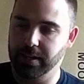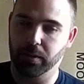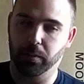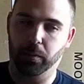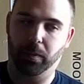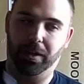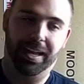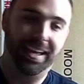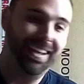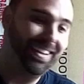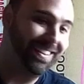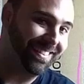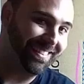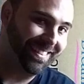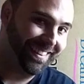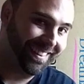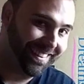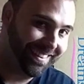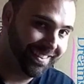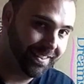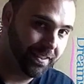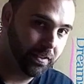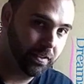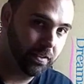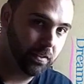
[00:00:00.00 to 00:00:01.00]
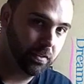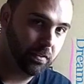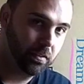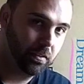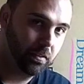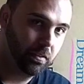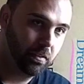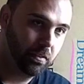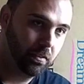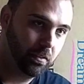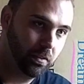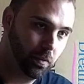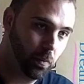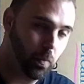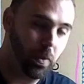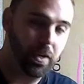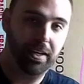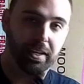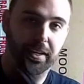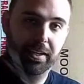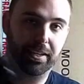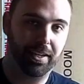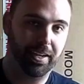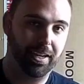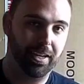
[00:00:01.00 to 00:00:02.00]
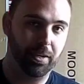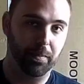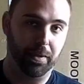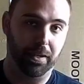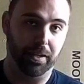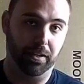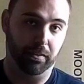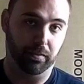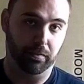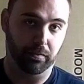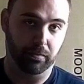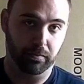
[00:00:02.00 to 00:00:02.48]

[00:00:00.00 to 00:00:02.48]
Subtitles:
it will exit the way it came in.